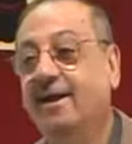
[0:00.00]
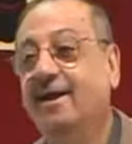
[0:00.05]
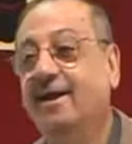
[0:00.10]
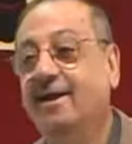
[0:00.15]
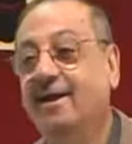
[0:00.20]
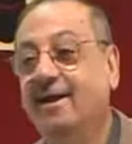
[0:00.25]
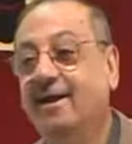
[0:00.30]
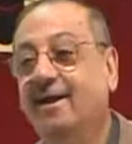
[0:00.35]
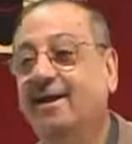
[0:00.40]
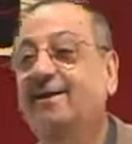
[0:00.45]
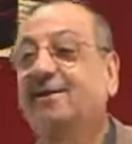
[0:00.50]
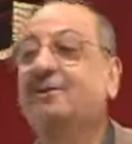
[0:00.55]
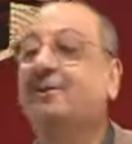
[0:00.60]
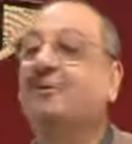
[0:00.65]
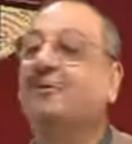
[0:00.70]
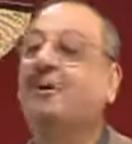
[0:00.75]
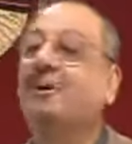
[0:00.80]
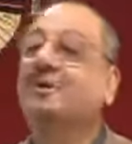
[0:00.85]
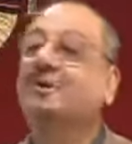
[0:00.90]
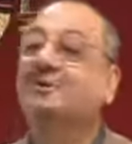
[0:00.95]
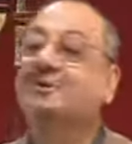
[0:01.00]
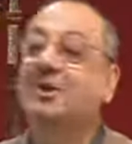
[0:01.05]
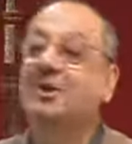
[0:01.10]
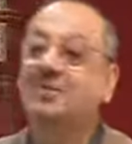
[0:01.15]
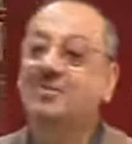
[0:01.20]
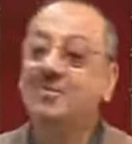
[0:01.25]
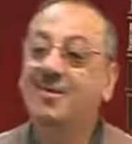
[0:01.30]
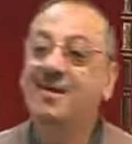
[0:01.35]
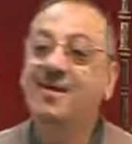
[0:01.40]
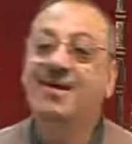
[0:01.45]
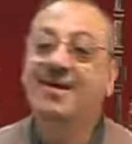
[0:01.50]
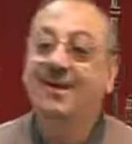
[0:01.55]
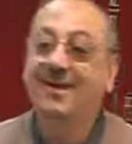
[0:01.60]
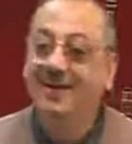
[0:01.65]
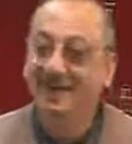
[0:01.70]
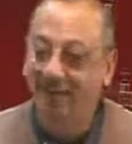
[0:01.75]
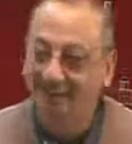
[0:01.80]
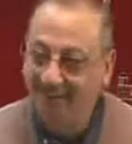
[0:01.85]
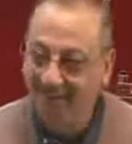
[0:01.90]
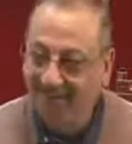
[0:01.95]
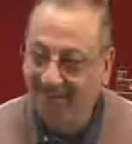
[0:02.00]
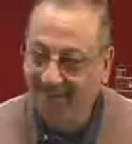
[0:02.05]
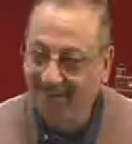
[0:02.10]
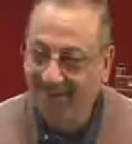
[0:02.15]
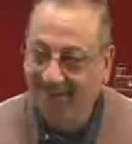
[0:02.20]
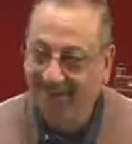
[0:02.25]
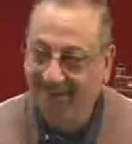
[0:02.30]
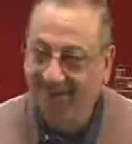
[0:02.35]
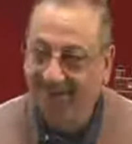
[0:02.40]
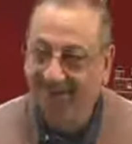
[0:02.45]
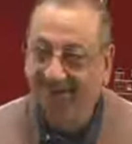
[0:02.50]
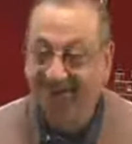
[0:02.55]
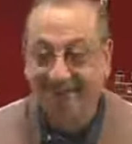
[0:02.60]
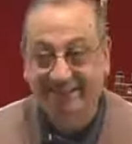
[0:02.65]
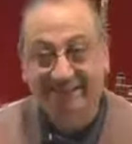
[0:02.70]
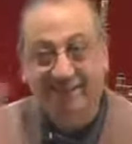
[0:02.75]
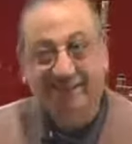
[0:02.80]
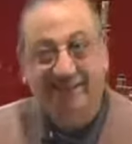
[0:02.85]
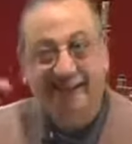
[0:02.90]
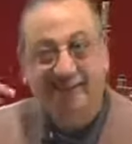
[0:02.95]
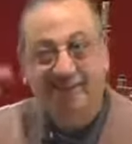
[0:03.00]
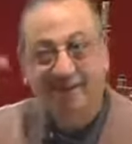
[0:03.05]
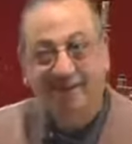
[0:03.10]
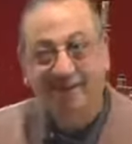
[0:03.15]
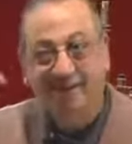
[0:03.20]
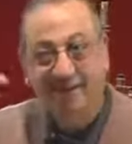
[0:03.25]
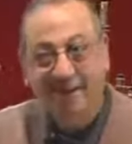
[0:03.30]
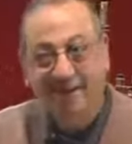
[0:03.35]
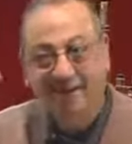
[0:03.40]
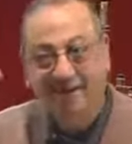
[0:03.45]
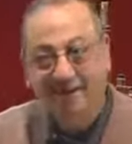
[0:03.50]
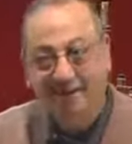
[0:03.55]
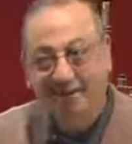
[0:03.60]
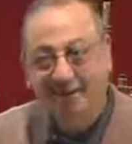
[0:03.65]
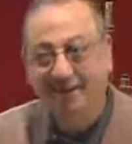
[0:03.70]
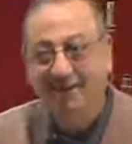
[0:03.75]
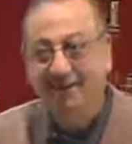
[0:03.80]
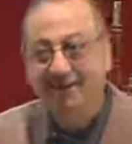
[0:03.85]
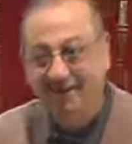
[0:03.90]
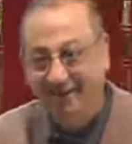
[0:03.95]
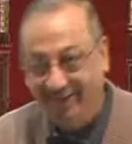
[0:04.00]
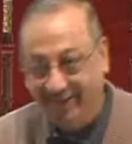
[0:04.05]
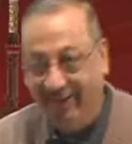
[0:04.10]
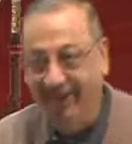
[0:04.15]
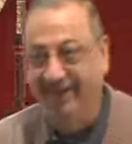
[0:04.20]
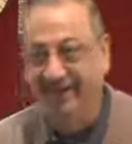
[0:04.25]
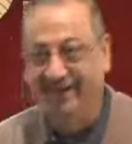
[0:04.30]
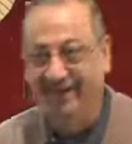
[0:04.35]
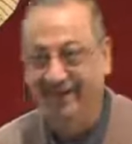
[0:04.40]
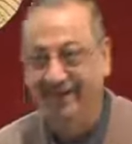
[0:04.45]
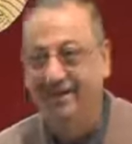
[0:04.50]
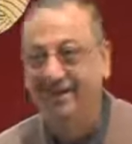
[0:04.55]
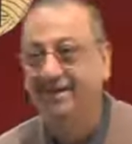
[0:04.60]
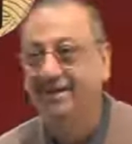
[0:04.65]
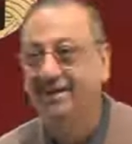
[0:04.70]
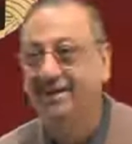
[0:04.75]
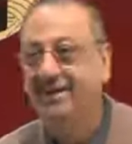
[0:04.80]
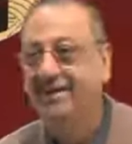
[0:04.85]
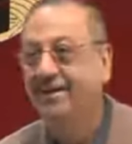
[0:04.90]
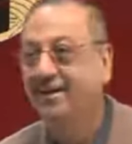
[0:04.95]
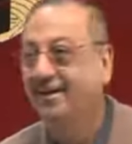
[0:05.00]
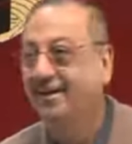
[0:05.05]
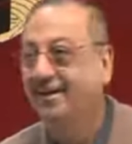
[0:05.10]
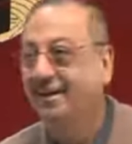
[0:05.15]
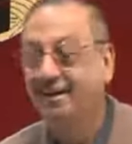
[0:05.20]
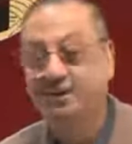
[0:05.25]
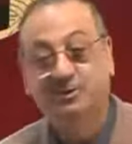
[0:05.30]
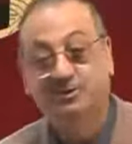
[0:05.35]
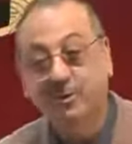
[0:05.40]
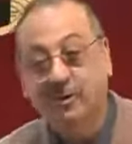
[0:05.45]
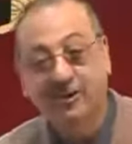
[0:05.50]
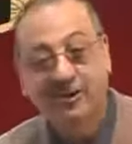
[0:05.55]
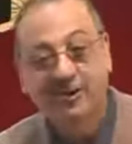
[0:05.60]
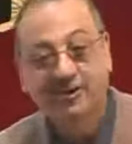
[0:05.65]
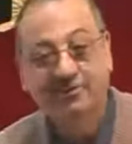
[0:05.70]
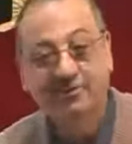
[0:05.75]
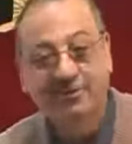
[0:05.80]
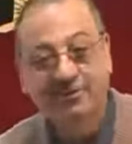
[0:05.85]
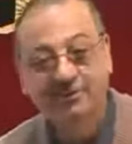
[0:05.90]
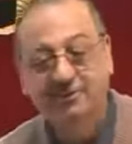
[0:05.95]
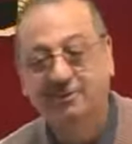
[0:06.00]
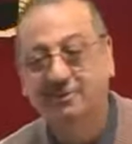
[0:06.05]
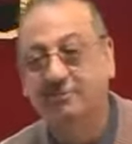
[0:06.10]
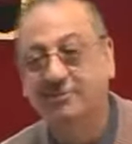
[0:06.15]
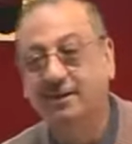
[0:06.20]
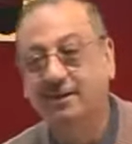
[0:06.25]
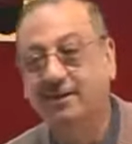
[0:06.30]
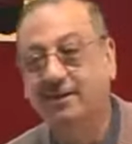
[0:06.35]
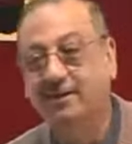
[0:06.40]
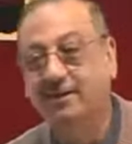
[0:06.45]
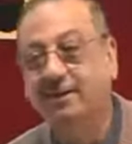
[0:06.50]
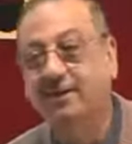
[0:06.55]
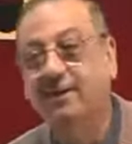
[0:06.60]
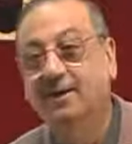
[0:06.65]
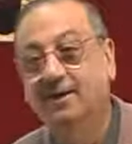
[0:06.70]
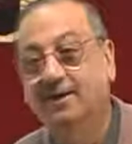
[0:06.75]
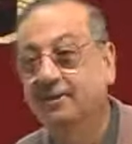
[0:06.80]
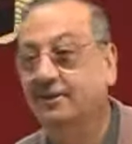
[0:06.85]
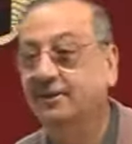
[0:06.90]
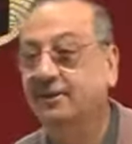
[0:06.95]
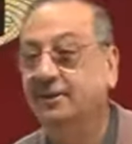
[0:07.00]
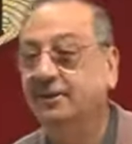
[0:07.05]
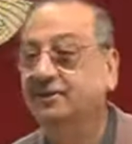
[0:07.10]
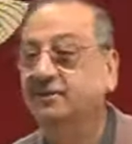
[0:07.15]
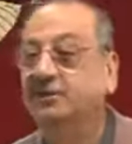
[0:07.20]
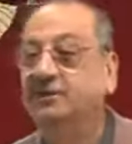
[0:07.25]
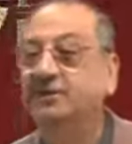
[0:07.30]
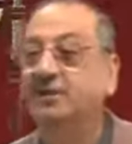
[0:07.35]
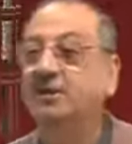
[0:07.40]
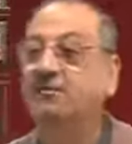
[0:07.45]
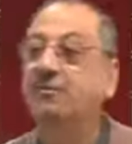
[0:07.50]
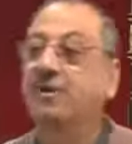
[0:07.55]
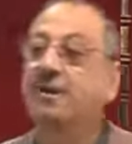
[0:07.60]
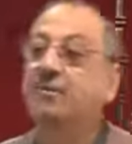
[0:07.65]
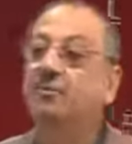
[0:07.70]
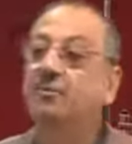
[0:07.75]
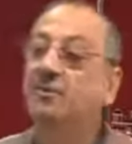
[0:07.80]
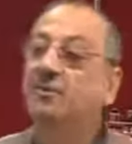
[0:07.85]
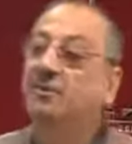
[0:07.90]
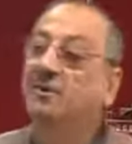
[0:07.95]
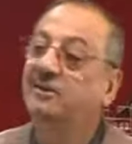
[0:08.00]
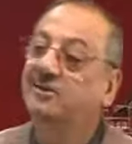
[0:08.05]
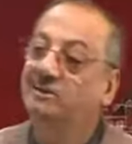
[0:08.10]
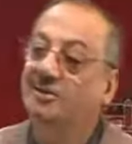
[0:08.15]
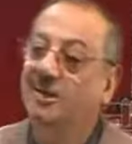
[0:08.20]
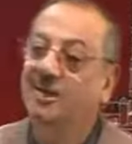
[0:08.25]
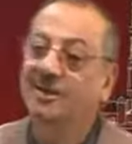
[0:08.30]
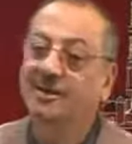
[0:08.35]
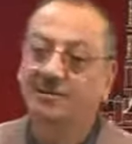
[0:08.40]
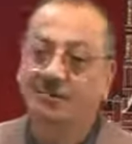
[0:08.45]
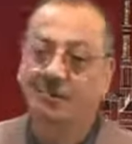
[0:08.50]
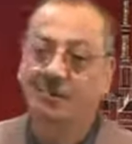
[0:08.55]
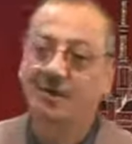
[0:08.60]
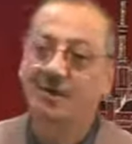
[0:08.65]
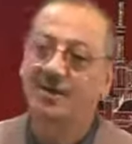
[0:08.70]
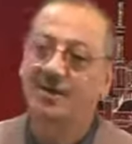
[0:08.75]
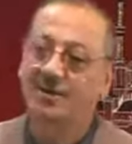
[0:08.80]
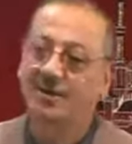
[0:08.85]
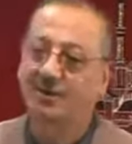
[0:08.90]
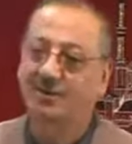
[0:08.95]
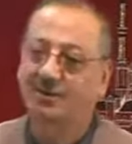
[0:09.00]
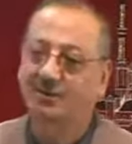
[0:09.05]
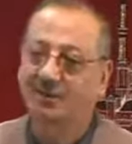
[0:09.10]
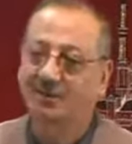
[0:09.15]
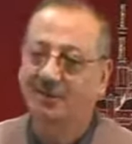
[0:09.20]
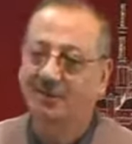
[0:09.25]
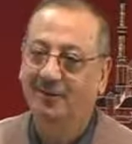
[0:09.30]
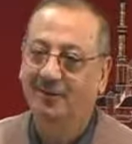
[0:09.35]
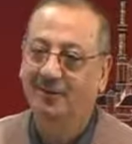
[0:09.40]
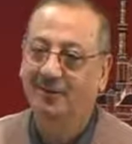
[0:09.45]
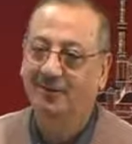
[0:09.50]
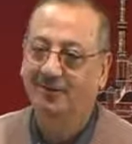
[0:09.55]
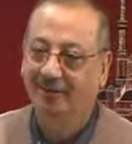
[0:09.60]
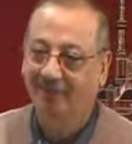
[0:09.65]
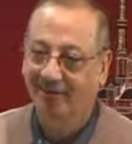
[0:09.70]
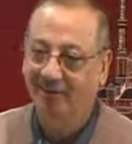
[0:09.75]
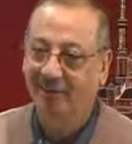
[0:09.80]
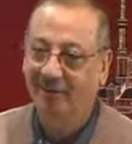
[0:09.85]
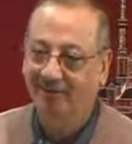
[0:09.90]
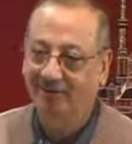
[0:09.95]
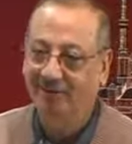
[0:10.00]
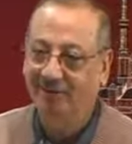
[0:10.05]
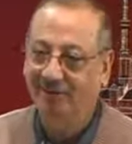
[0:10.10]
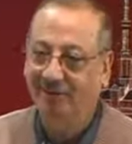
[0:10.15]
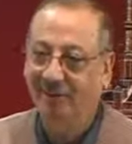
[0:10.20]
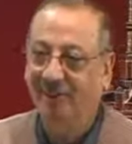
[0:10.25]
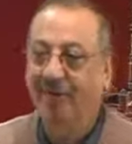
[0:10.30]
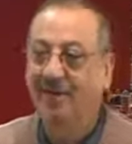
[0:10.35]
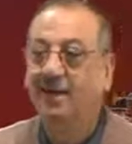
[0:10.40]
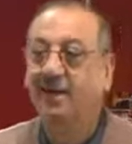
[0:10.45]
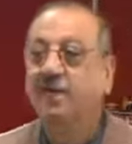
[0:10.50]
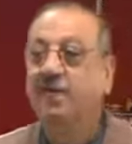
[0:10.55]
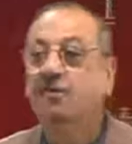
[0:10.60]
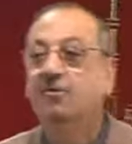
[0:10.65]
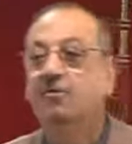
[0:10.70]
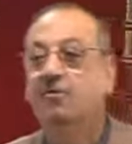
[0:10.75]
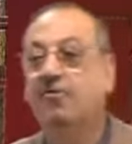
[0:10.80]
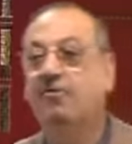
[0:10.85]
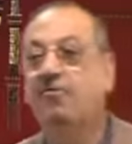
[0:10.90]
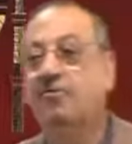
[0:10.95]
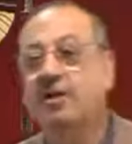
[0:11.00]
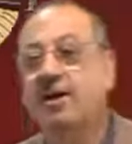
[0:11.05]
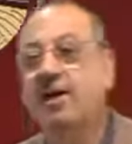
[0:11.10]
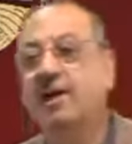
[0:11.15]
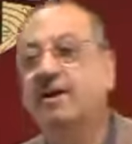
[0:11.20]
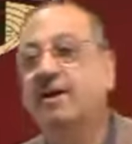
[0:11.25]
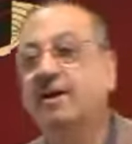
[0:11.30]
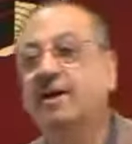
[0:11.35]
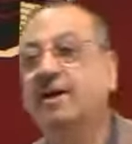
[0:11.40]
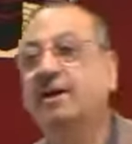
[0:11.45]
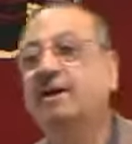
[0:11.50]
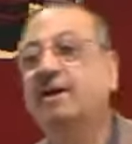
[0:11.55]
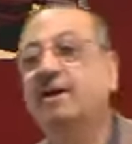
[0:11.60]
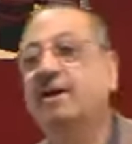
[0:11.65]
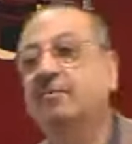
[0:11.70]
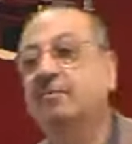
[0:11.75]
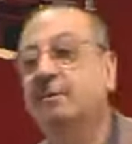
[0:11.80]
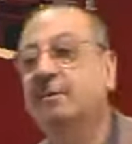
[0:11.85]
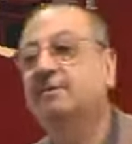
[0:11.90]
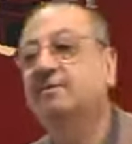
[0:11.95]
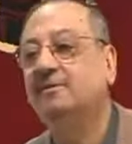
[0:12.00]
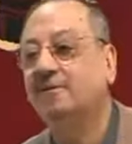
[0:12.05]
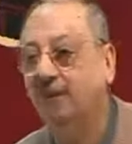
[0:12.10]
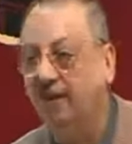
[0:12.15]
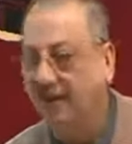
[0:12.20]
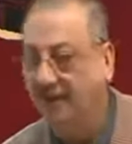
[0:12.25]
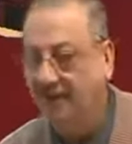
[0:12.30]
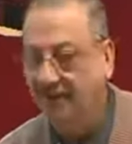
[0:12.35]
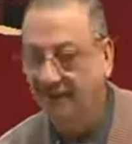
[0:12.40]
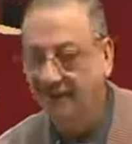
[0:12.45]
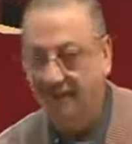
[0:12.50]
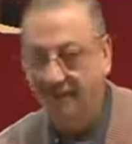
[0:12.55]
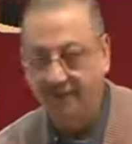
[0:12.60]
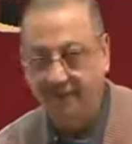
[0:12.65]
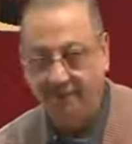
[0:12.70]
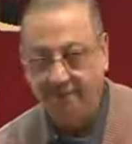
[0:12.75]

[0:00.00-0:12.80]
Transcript: What is Yawma Badr? See, our mind should think. It's very interesting, brother. This is the way we will study Quran also. Inshallah. So Zaka here means Zalika.